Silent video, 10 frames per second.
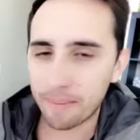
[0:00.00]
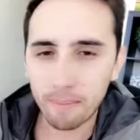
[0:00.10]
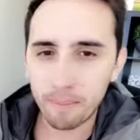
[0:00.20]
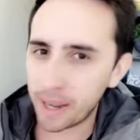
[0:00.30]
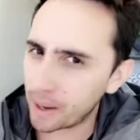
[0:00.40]

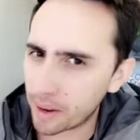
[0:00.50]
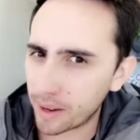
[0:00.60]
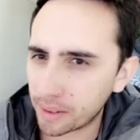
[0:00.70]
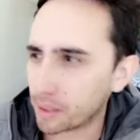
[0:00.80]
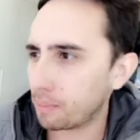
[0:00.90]
Many
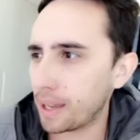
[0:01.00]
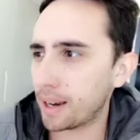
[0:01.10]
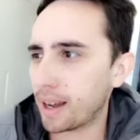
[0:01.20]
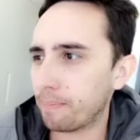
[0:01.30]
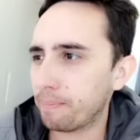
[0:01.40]
ways to speed
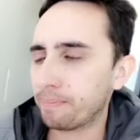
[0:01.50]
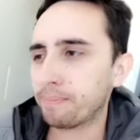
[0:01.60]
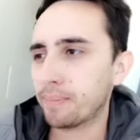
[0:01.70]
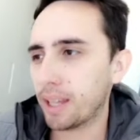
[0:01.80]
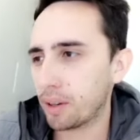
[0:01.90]
it up.
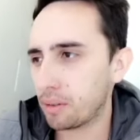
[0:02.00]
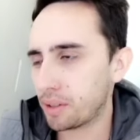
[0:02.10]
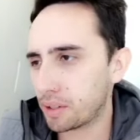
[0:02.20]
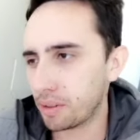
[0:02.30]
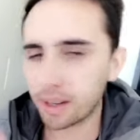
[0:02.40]

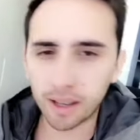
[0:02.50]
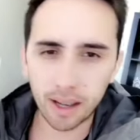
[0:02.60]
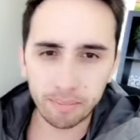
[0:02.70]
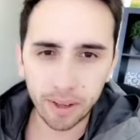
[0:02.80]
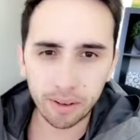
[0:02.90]
Increase your
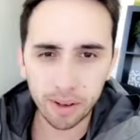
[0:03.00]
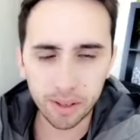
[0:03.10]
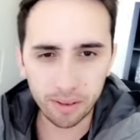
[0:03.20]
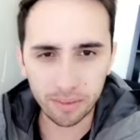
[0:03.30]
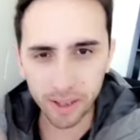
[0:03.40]
income,
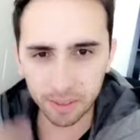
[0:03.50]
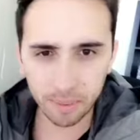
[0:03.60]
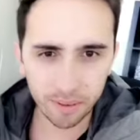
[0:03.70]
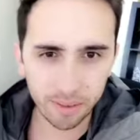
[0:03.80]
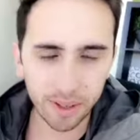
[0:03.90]
increase your
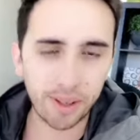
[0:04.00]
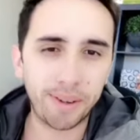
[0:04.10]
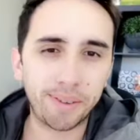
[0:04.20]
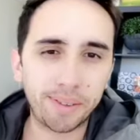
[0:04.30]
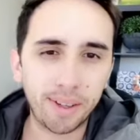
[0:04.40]
investment
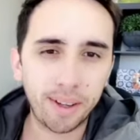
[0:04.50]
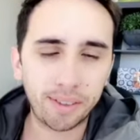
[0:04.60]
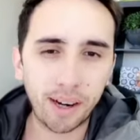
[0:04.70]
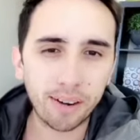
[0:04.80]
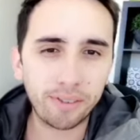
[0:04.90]
returns,
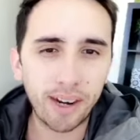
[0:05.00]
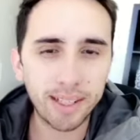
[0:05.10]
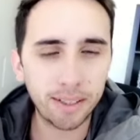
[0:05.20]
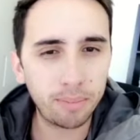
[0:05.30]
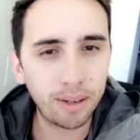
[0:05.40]

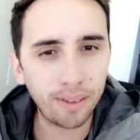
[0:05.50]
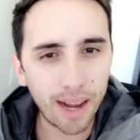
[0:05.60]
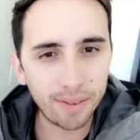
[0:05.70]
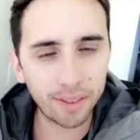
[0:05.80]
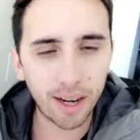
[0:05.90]
sacrifice a little bit of
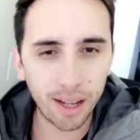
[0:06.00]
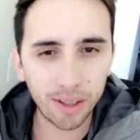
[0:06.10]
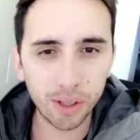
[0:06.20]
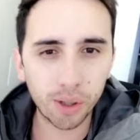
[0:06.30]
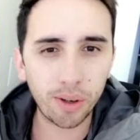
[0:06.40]
lifestyle
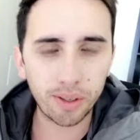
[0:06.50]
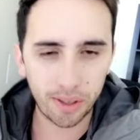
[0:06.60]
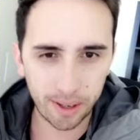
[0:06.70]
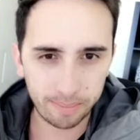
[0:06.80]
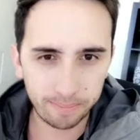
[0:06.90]
in the short
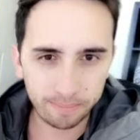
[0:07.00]
term.